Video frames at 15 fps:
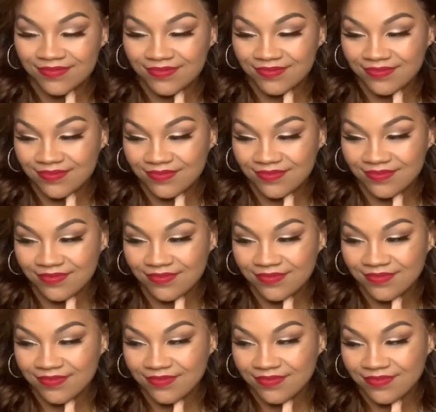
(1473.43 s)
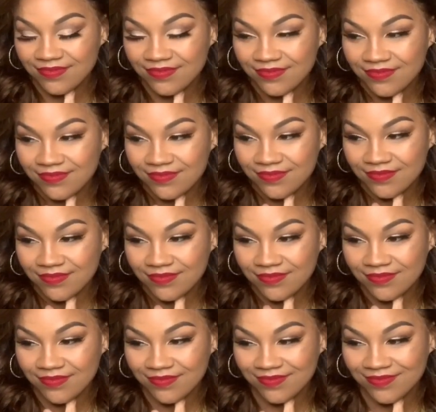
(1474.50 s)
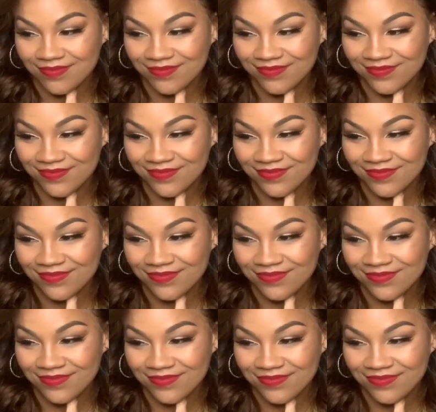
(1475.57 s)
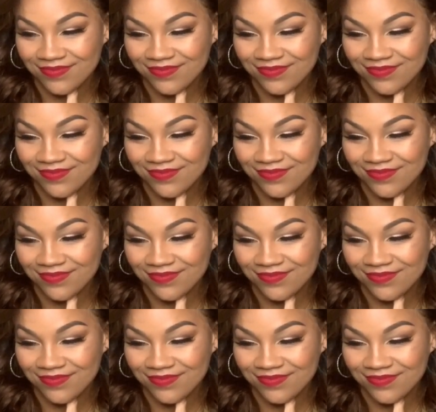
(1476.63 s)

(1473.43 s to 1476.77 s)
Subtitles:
(not speaking)